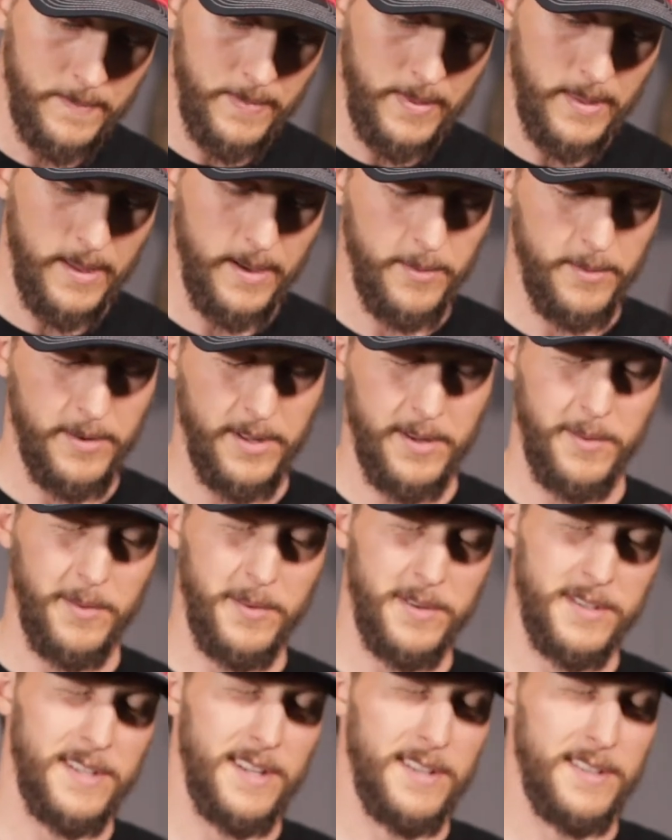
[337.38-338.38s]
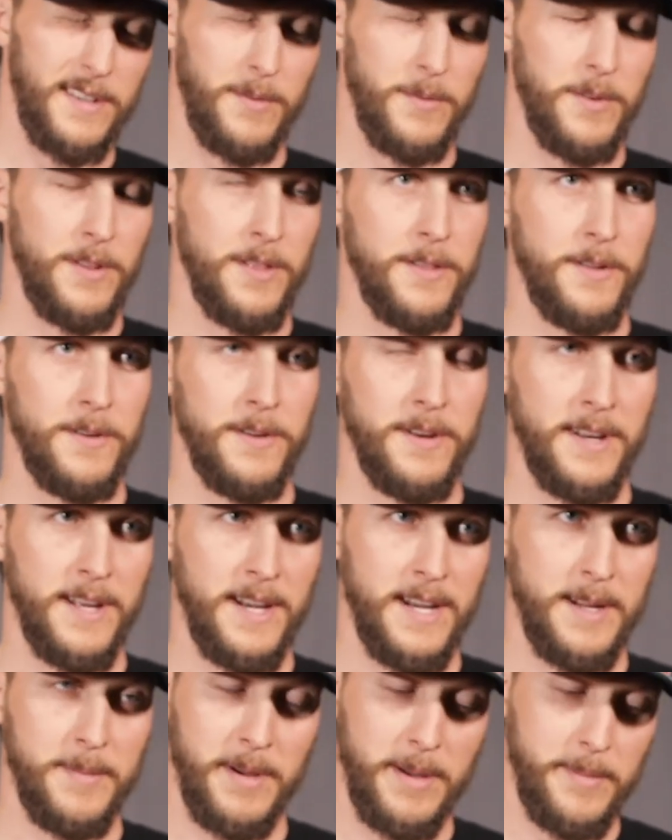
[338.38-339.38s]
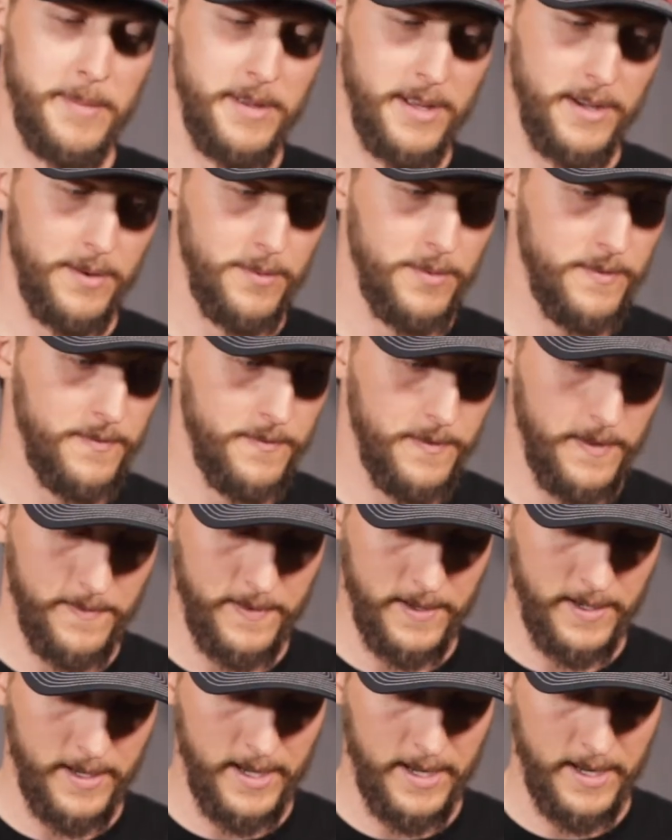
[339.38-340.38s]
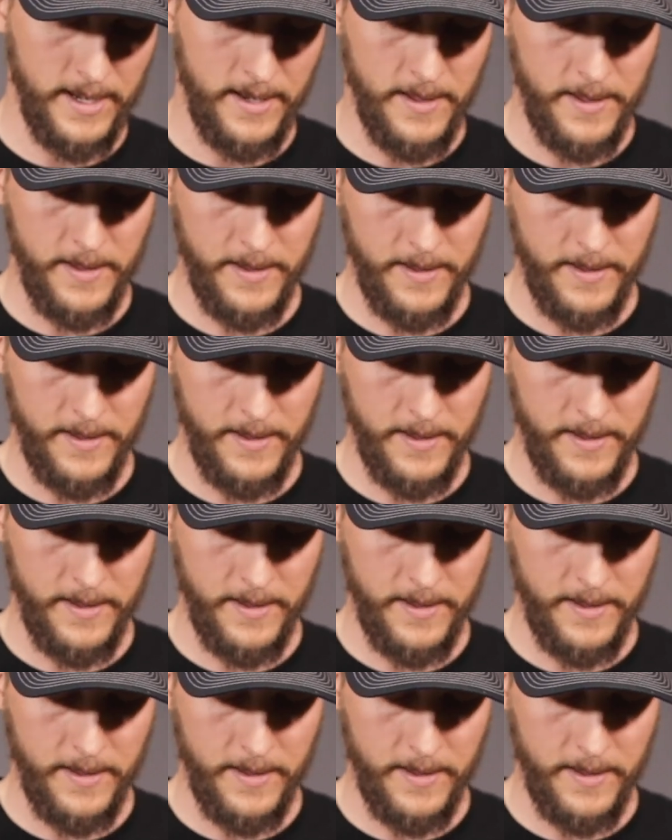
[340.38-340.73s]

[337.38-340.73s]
I want to say it's like $139. It might be like $159.